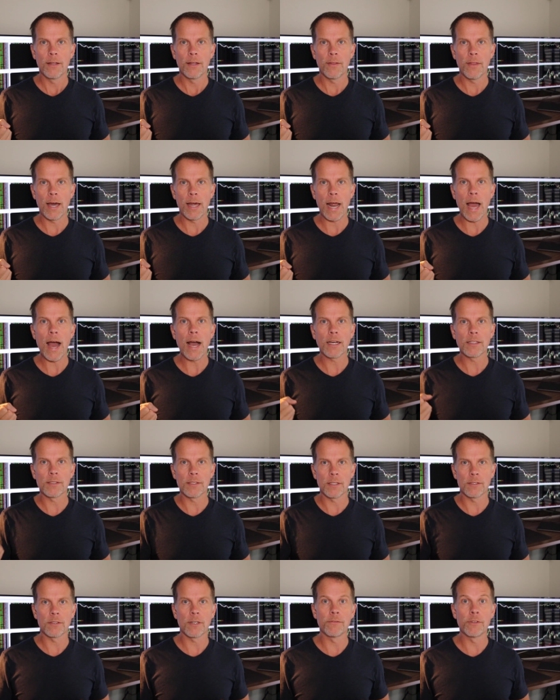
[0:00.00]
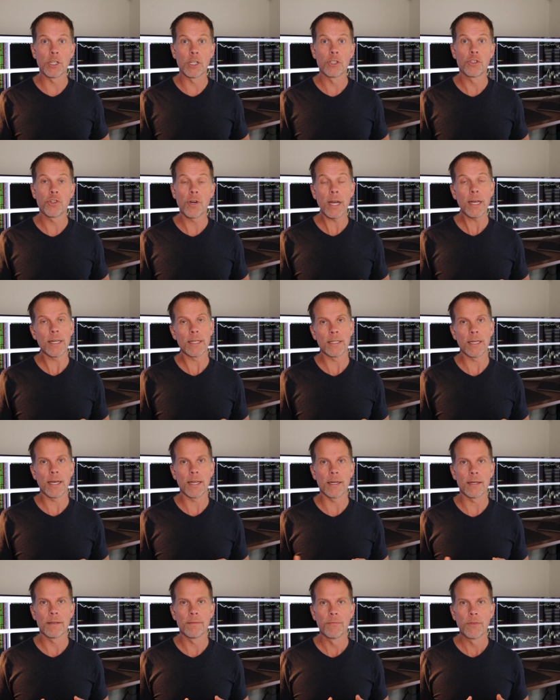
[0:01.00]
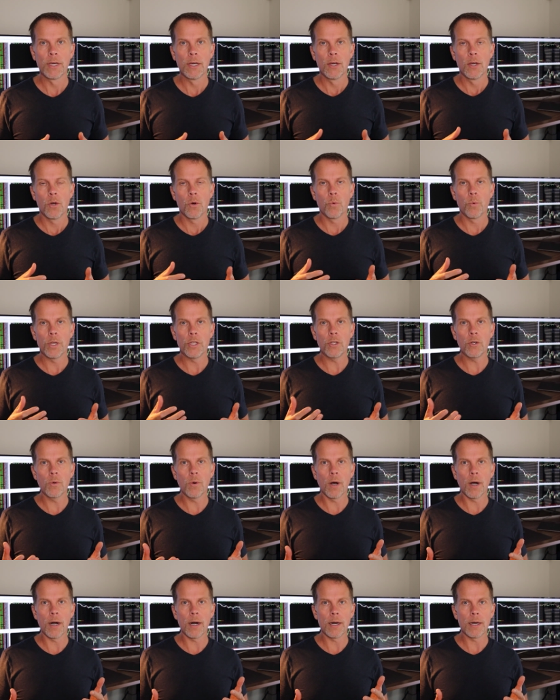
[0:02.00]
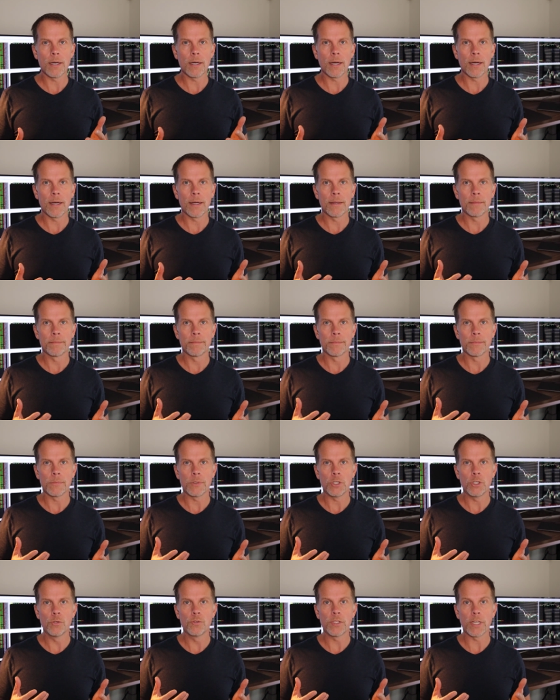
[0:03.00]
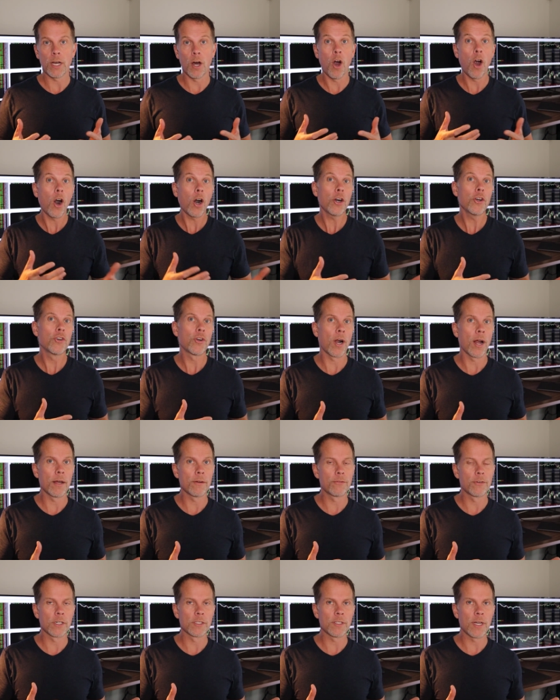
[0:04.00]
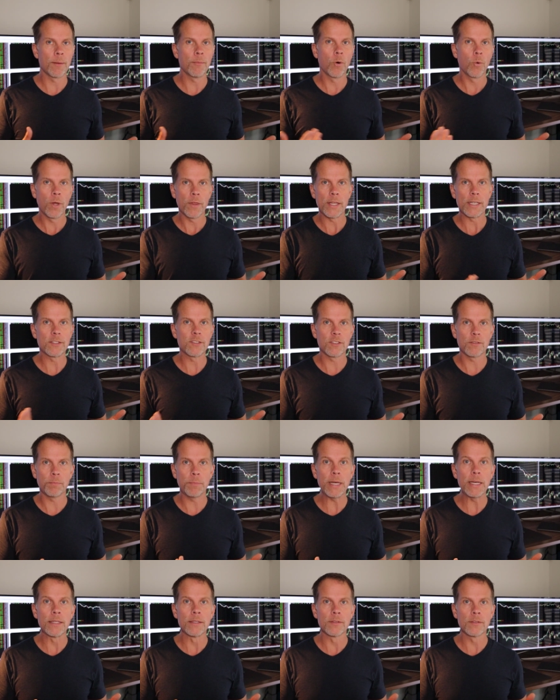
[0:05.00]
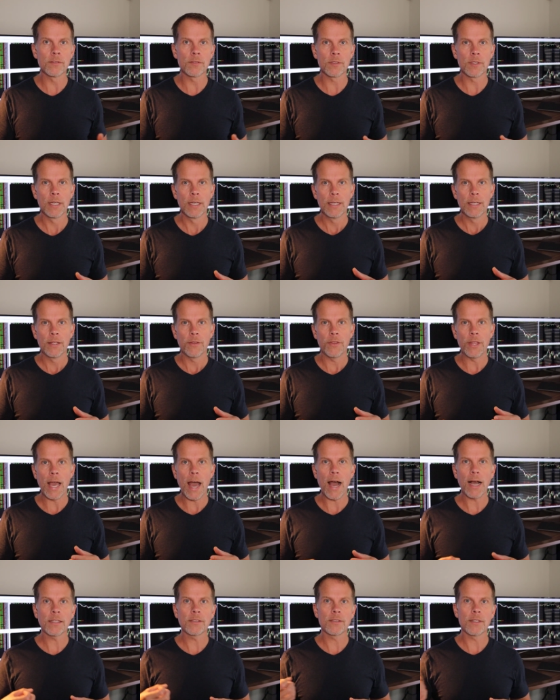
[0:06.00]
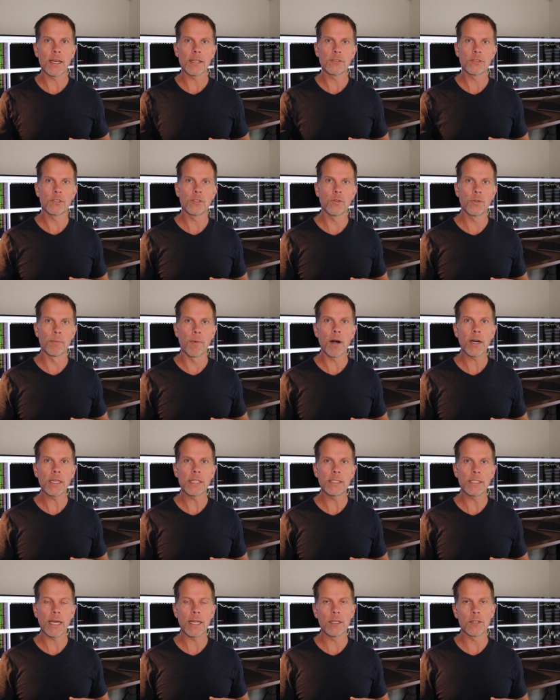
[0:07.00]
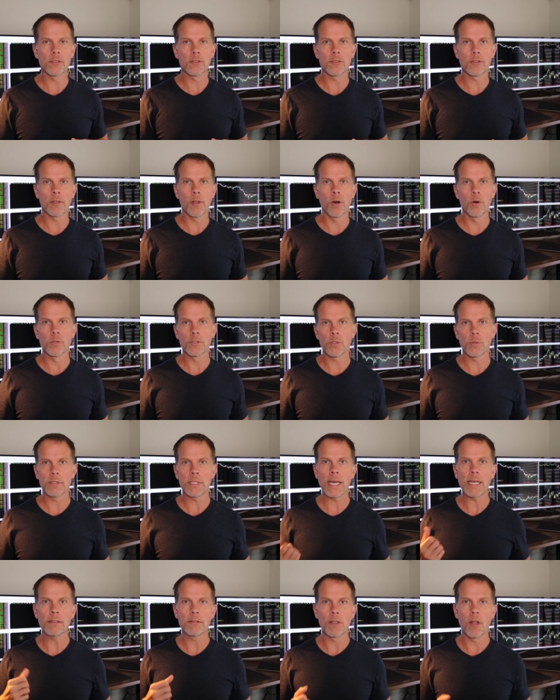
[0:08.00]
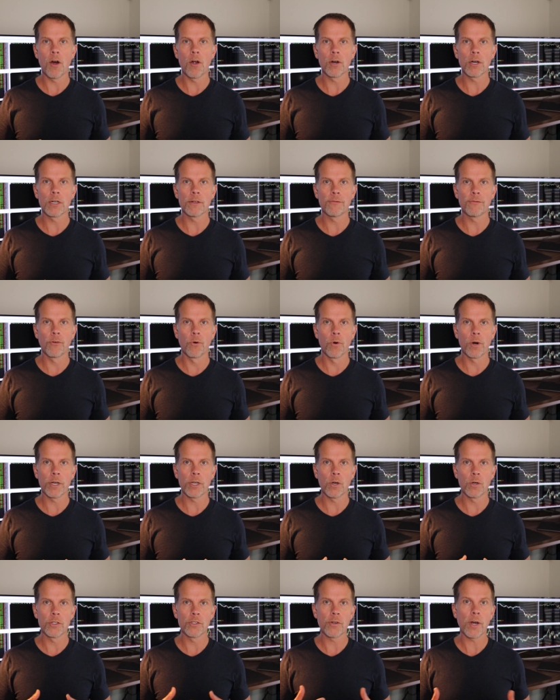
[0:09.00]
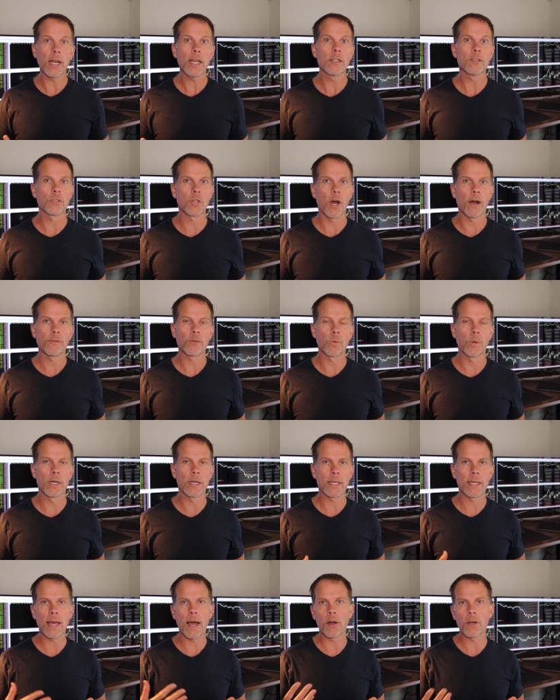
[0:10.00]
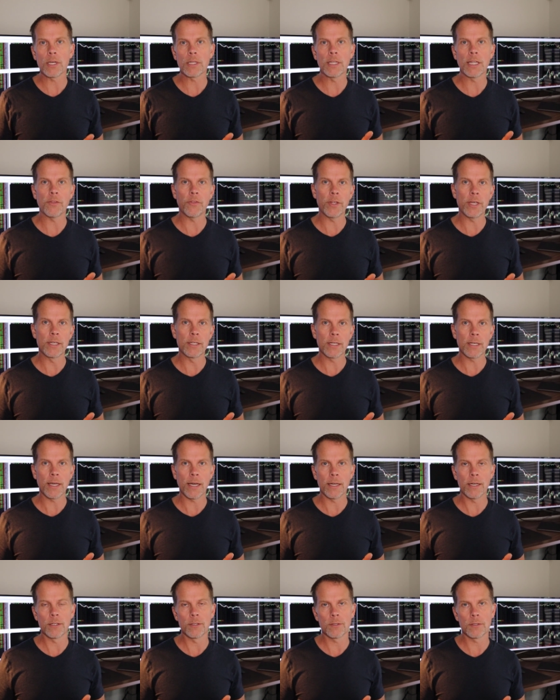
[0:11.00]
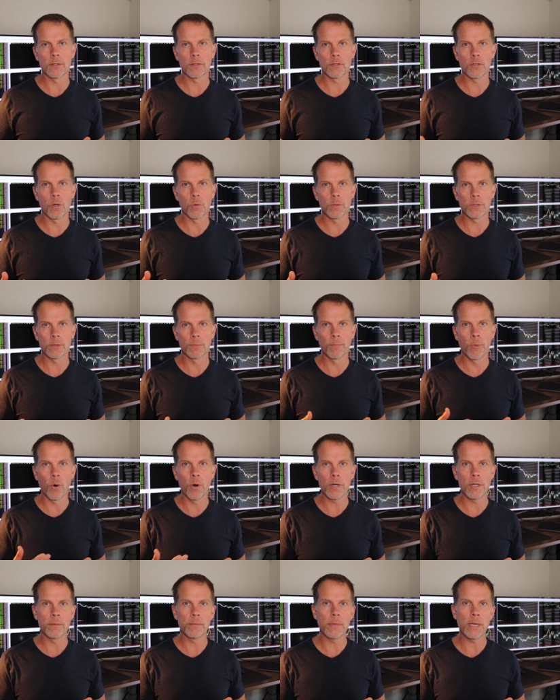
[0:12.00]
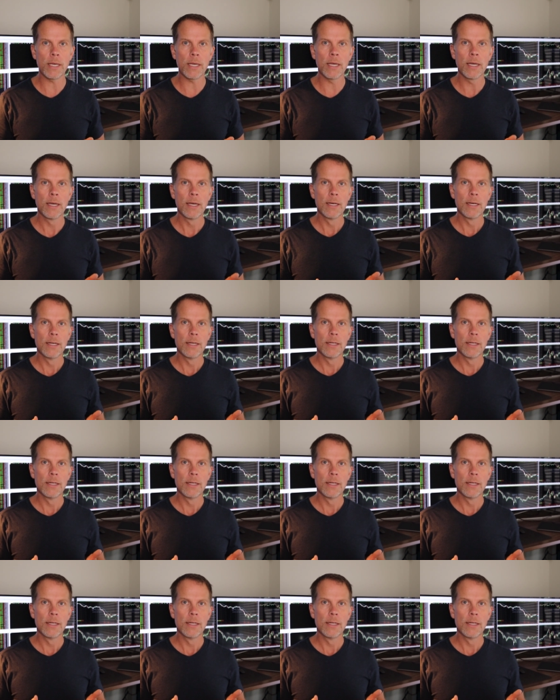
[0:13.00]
that access of your trading data. When you are um, using a hard drive, for example, one that spins, the access to the market data is slow, so it takes longer for your trading software to calculate the indicators. And so it was important to me